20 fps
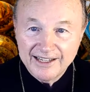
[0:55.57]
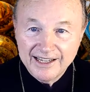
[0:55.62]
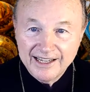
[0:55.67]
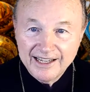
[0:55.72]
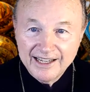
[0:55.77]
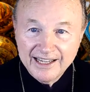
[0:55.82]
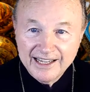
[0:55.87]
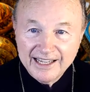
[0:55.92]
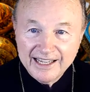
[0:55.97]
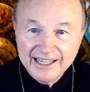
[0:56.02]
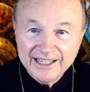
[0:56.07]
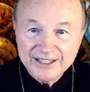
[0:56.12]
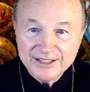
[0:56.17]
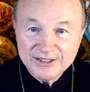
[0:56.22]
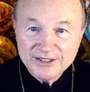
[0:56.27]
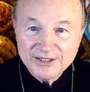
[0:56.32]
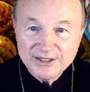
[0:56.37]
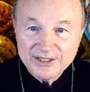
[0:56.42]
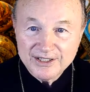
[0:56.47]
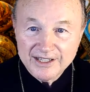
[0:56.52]

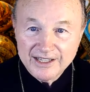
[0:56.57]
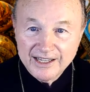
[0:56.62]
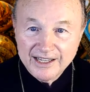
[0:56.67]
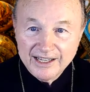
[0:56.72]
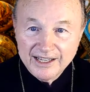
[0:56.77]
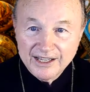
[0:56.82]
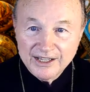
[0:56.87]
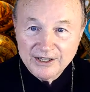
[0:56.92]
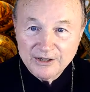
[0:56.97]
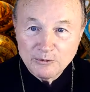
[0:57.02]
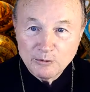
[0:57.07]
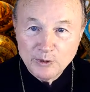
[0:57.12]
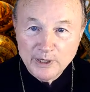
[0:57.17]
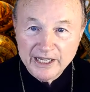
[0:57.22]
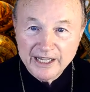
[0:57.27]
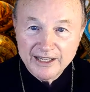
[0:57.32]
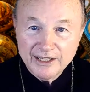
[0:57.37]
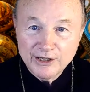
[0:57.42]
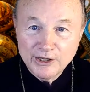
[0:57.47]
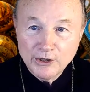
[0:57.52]
is, we
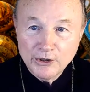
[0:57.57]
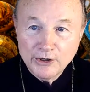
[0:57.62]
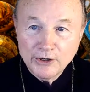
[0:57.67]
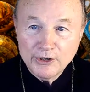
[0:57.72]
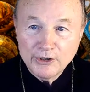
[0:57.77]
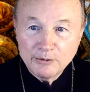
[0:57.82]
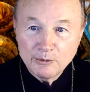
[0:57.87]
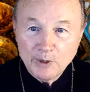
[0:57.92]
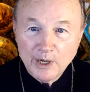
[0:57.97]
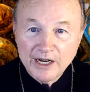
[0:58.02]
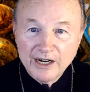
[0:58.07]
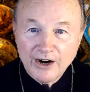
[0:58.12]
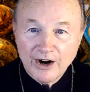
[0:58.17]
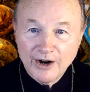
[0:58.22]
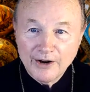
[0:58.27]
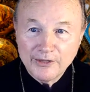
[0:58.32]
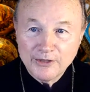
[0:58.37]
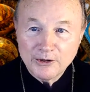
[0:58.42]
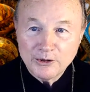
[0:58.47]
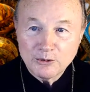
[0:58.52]
learn what are
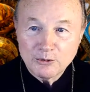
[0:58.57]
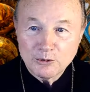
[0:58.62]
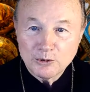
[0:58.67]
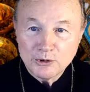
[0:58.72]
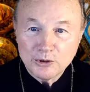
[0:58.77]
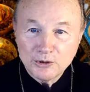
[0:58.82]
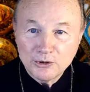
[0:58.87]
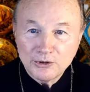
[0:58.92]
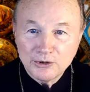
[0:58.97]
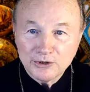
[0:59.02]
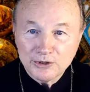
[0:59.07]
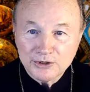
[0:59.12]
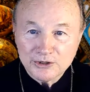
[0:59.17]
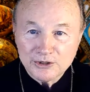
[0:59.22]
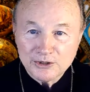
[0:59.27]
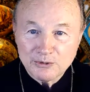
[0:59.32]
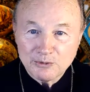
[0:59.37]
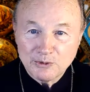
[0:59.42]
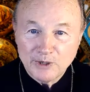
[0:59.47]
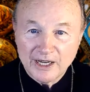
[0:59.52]
the rules,
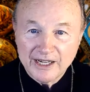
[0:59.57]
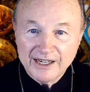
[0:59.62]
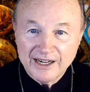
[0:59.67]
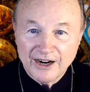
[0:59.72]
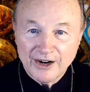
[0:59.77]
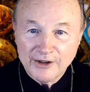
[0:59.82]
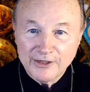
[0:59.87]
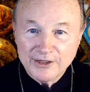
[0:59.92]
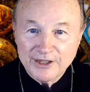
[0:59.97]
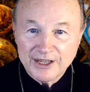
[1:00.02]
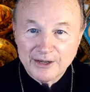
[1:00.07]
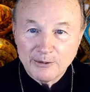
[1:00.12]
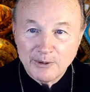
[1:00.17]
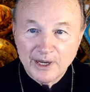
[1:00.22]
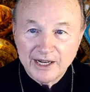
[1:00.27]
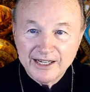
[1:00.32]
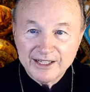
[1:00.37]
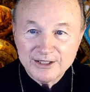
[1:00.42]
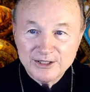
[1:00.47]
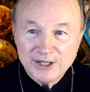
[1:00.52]
what
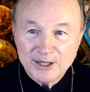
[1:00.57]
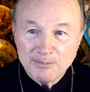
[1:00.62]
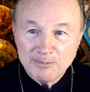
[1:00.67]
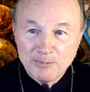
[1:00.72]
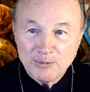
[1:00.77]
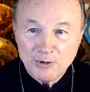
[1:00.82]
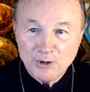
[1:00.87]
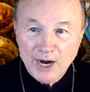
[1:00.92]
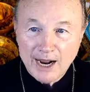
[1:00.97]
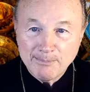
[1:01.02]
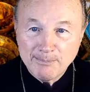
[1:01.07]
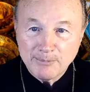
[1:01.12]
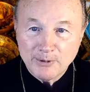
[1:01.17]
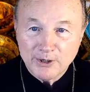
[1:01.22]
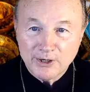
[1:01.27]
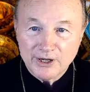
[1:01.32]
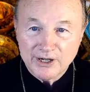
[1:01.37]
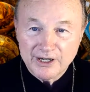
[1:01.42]
is the proper